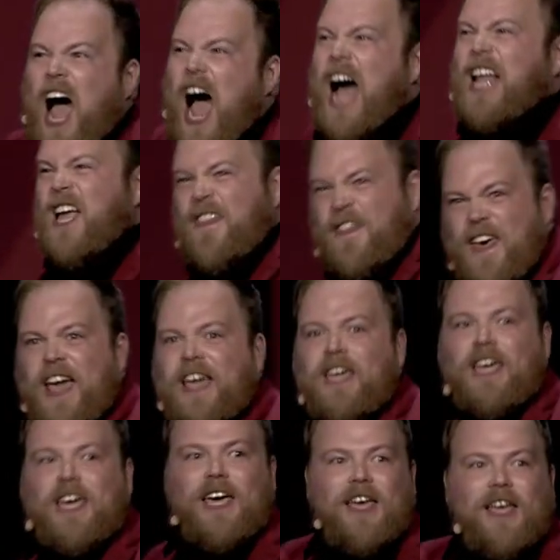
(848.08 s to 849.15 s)
And I
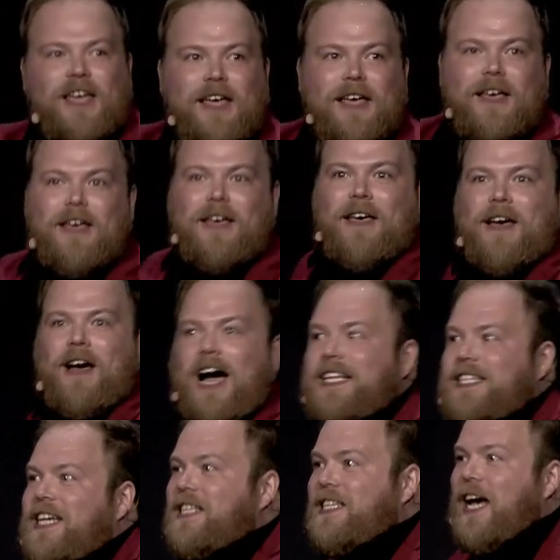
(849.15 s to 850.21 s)
think I
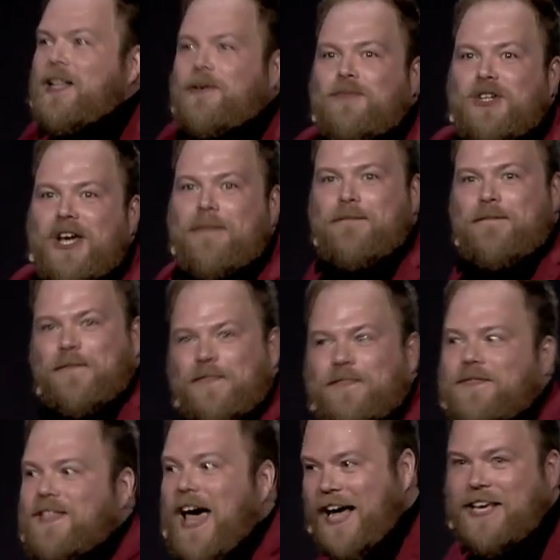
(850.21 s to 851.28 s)
did tell them, Jim.
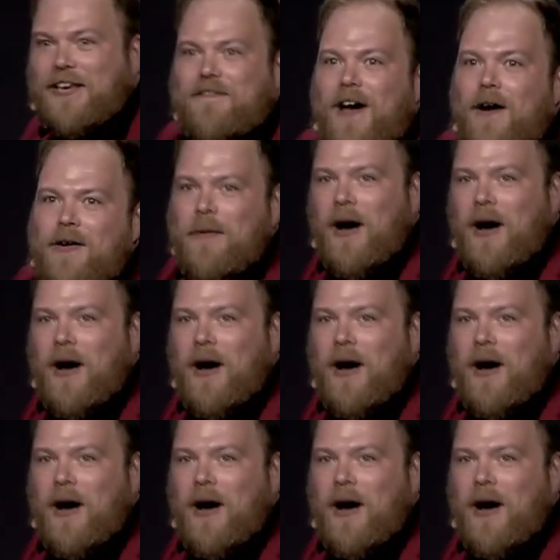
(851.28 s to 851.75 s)
Thank you very